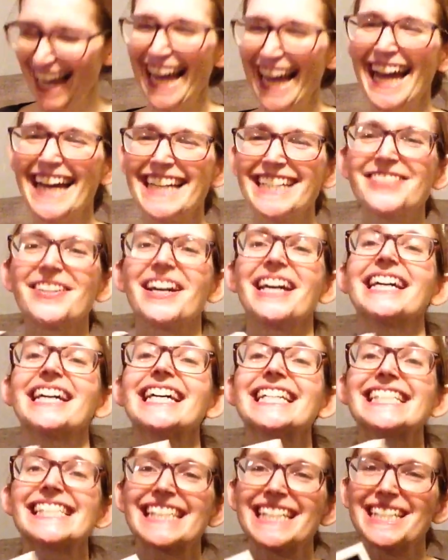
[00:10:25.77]
Anyway,
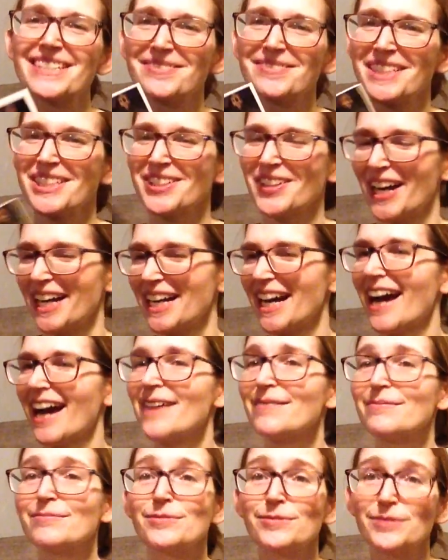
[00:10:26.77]
it's going to be great.
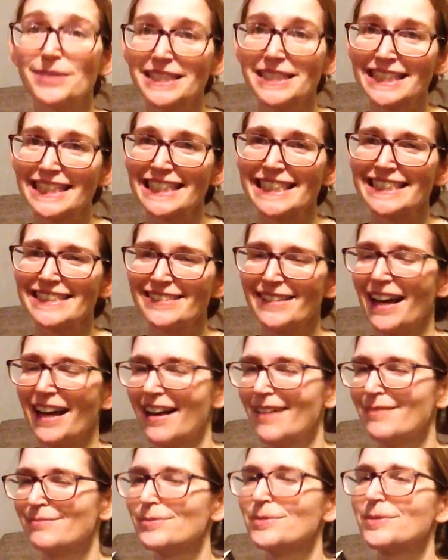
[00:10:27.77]
I'm really
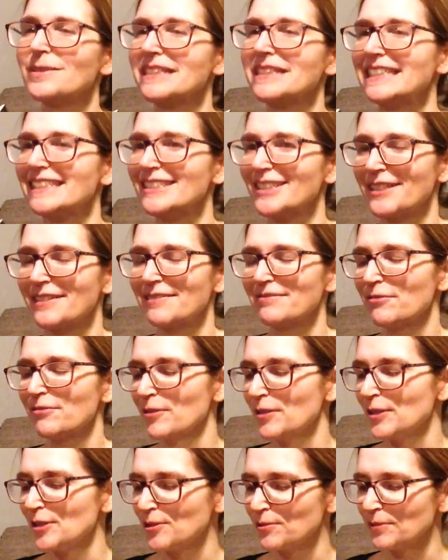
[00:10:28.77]
looking
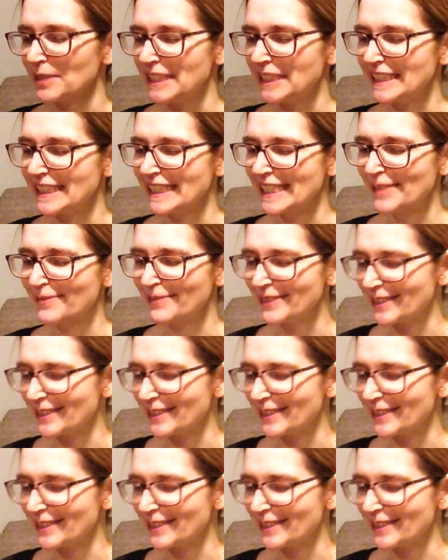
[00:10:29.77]
forward to reading this